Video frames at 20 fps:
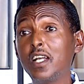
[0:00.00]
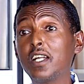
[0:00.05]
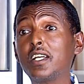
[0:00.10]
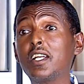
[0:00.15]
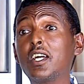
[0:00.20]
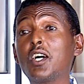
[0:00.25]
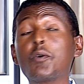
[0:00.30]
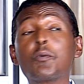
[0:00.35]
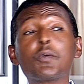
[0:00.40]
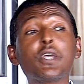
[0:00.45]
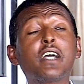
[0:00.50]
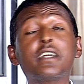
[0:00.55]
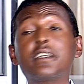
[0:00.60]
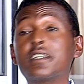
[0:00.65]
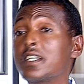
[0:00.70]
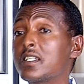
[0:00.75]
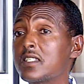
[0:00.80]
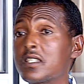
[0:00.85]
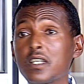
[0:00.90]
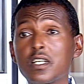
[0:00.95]
Now we
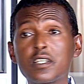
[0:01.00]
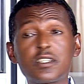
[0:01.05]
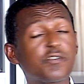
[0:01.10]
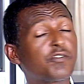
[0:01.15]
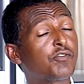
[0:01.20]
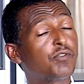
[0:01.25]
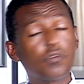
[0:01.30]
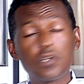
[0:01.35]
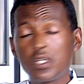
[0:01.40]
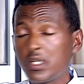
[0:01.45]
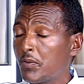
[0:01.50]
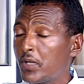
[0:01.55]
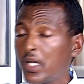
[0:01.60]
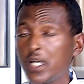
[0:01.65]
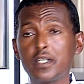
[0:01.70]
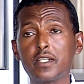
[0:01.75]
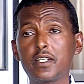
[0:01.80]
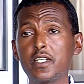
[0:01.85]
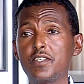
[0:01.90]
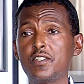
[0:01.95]
address that fully, we
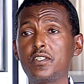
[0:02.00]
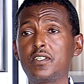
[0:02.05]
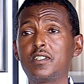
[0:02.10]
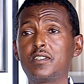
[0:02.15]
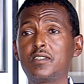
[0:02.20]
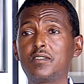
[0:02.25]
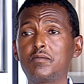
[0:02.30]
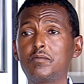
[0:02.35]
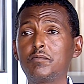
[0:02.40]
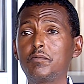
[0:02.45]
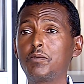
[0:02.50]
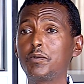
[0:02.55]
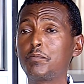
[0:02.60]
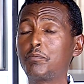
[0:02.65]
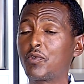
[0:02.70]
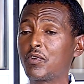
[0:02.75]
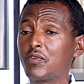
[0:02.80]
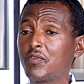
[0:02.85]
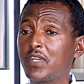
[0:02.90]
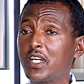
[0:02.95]
address it. We
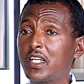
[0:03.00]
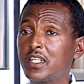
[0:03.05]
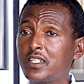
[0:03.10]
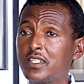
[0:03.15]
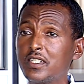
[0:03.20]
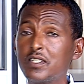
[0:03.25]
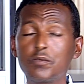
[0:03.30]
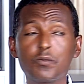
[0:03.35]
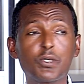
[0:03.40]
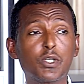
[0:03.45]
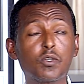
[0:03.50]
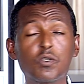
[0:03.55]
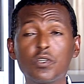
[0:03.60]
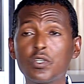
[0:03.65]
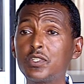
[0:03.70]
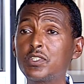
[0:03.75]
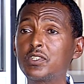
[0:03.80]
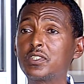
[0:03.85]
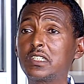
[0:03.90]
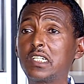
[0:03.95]
provided, we
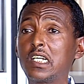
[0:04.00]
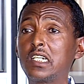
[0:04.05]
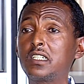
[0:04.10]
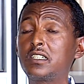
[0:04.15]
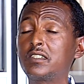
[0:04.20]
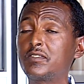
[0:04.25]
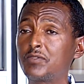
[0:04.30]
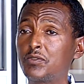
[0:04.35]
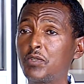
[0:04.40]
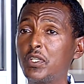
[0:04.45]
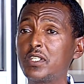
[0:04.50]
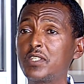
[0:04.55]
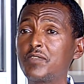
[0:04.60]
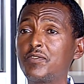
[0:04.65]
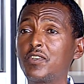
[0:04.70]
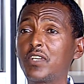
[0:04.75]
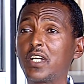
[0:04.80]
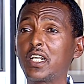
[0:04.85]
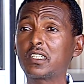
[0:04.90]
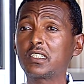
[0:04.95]
got that
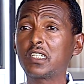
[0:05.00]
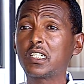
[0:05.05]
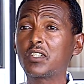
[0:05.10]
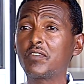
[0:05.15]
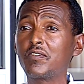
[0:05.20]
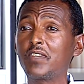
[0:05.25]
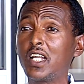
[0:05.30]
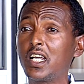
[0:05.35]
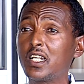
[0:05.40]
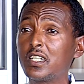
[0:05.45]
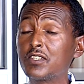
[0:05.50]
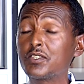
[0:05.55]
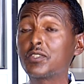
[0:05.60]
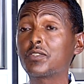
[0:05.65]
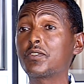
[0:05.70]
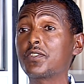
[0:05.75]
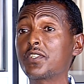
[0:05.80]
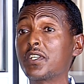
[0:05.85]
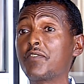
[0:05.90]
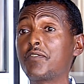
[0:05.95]
24 hectare of land
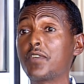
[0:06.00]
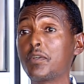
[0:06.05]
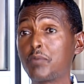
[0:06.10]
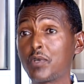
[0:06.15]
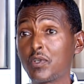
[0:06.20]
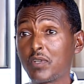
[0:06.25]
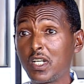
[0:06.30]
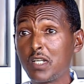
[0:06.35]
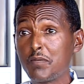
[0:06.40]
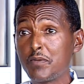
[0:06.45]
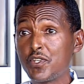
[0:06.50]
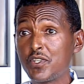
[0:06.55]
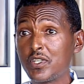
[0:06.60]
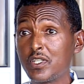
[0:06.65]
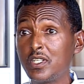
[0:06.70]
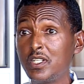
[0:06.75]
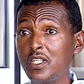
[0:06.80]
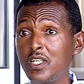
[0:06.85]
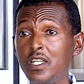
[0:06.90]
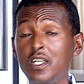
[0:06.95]
through Chafe
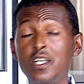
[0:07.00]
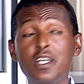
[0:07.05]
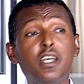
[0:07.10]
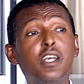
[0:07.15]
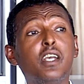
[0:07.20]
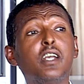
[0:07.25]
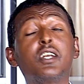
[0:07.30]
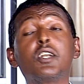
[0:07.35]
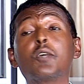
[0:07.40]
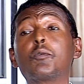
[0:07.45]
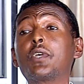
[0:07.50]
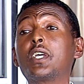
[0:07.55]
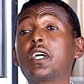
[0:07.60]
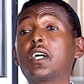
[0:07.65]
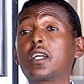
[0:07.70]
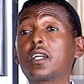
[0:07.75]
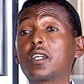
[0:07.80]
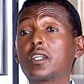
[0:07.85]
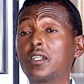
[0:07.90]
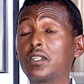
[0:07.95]
Proclamation, and we
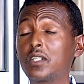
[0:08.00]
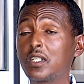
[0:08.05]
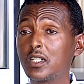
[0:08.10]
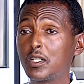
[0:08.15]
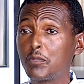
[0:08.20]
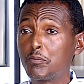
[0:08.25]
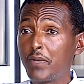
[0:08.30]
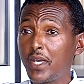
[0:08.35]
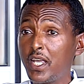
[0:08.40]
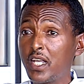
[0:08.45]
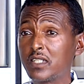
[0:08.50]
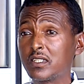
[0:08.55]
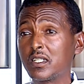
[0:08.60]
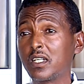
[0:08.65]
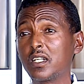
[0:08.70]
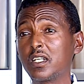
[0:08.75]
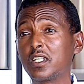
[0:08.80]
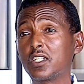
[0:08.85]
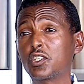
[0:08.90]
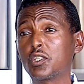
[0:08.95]
are paying the
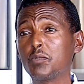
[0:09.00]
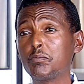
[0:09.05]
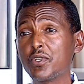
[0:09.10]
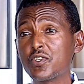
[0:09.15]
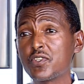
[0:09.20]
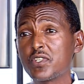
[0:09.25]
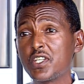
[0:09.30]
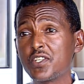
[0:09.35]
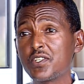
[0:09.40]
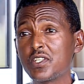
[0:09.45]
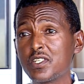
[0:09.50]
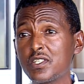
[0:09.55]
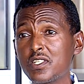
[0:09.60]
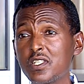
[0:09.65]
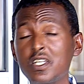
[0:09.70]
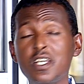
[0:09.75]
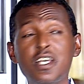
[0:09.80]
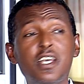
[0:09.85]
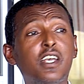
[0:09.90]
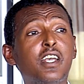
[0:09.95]
land compensations,
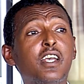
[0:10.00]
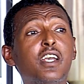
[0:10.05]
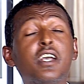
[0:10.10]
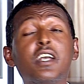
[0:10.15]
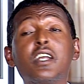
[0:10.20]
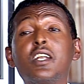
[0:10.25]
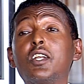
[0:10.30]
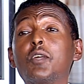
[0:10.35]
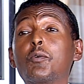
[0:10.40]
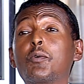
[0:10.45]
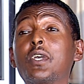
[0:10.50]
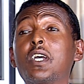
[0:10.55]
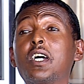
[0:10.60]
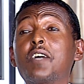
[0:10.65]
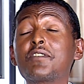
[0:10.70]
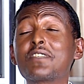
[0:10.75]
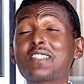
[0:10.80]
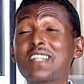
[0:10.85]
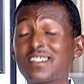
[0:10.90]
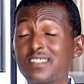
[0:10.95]
and we
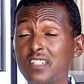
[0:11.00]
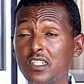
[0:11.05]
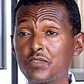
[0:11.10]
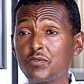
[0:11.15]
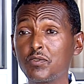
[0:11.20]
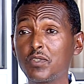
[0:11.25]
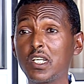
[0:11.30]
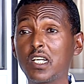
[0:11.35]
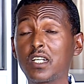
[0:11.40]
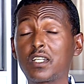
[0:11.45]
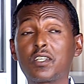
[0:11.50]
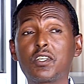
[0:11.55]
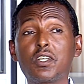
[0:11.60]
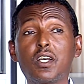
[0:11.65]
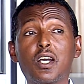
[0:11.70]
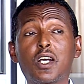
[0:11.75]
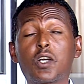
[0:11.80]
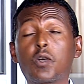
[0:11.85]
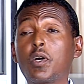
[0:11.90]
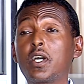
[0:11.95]
have successfully
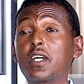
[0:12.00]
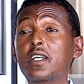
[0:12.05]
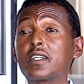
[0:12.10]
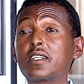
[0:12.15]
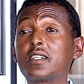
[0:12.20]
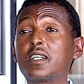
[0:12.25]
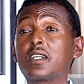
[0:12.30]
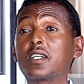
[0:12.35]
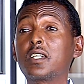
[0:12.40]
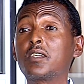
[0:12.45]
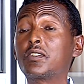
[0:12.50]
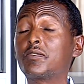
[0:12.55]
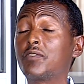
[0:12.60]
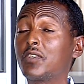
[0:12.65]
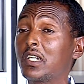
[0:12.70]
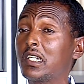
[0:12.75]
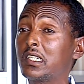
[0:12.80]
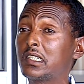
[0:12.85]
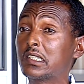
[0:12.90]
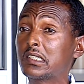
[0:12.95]
acquired around
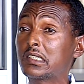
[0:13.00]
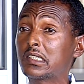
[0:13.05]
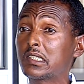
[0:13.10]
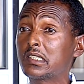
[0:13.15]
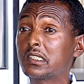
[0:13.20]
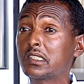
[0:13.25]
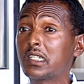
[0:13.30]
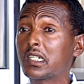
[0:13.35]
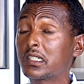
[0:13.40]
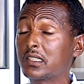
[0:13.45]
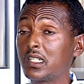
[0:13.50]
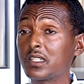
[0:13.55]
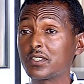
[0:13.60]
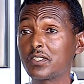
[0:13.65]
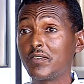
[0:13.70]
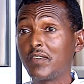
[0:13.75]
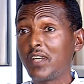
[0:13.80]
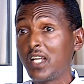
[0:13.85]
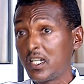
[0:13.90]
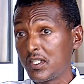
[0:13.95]
460 hectares
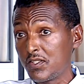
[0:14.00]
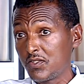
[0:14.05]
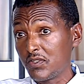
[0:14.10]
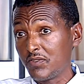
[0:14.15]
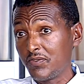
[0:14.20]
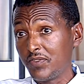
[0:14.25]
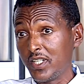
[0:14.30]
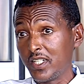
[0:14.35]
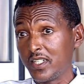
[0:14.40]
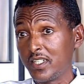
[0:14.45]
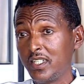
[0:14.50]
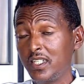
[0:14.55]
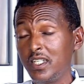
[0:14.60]
of land so far.